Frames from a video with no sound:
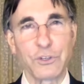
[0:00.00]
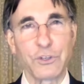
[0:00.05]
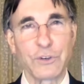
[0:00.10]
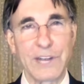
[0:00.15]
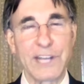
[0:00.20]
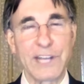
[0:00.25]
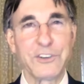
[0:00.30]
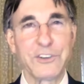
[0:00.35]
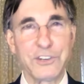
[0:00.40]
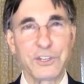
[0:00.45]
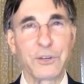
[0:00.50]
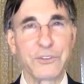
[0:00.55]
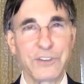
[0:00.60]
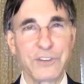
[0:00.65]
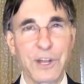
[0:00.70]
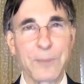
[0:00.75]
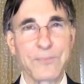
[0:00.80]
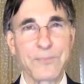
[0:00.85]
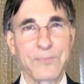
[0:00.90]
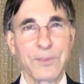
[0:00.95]
your energy goes
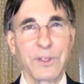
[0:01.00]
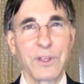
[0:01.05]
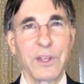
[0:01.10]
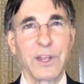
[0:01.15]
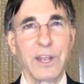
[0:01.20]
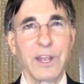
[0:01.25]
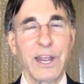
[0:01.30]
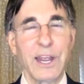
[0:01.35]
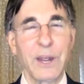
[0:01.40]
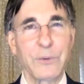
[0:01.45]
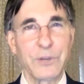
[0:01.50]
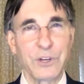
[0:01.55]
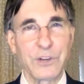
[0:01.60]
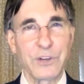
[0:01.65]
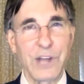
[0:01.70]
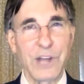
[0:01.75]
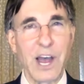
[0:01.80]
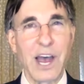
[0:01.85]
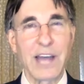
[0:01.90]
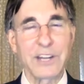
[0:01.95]
up. And when you're
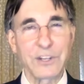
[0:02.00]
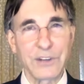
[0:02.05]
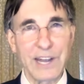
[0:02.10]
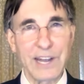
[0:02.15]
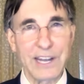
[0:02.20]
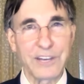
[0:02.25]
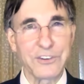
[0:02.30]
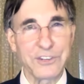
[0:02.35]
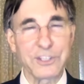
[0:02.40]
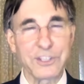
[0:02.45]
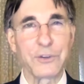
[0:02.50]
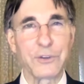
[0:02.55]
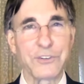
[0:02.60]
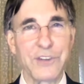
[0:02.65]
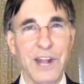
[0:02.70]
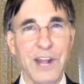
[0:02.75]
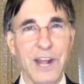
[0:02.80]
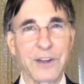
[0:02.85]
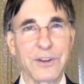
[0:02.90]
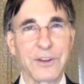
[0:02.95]
not, your energy goes
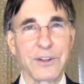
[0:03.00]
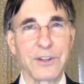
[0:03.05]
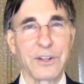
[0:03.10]
down.